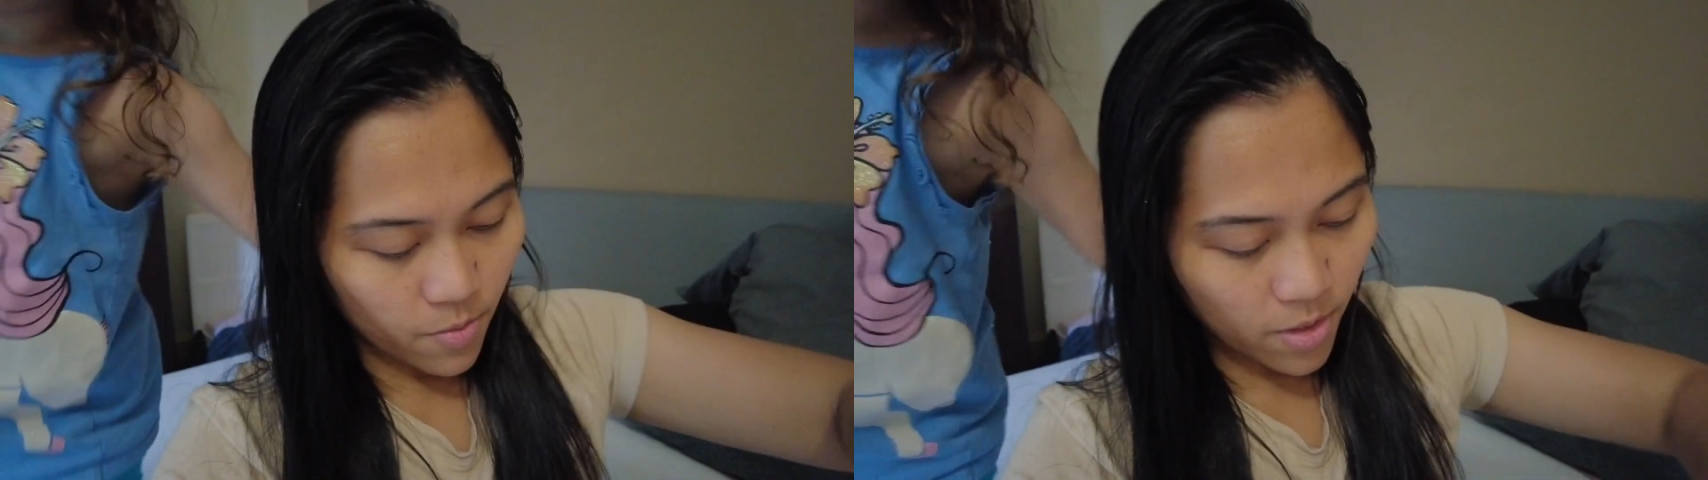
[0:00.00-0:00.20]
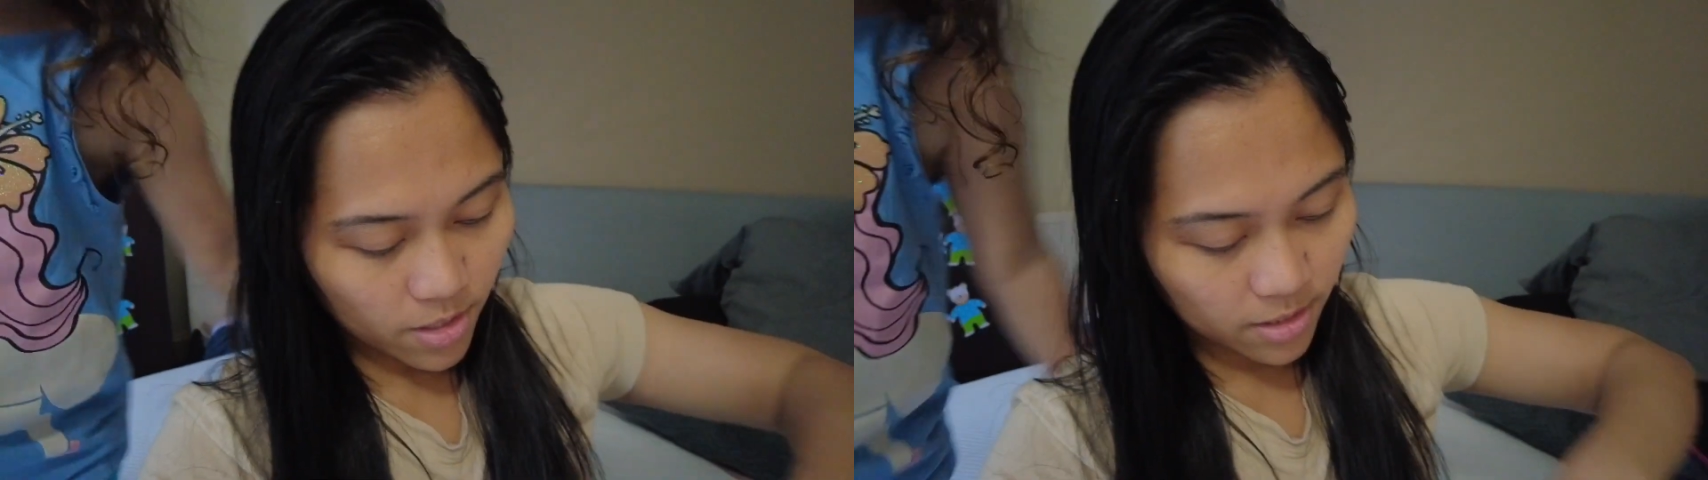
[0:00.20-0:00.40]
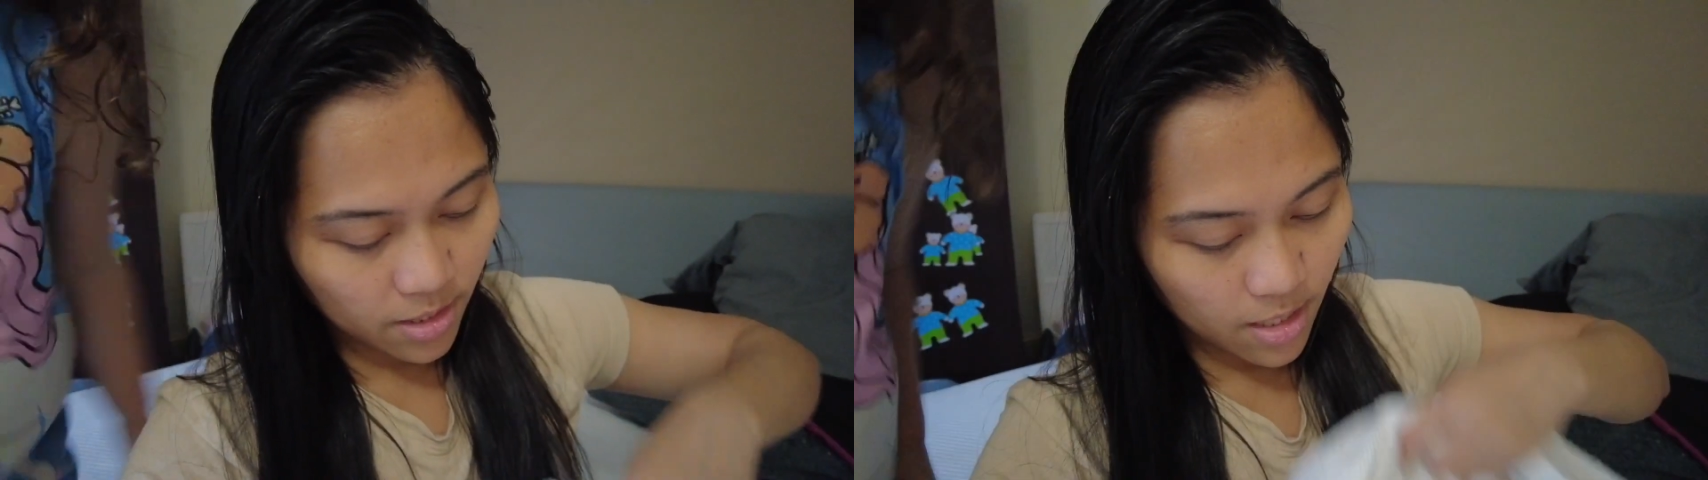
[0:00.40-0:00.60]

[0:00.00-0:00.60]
it's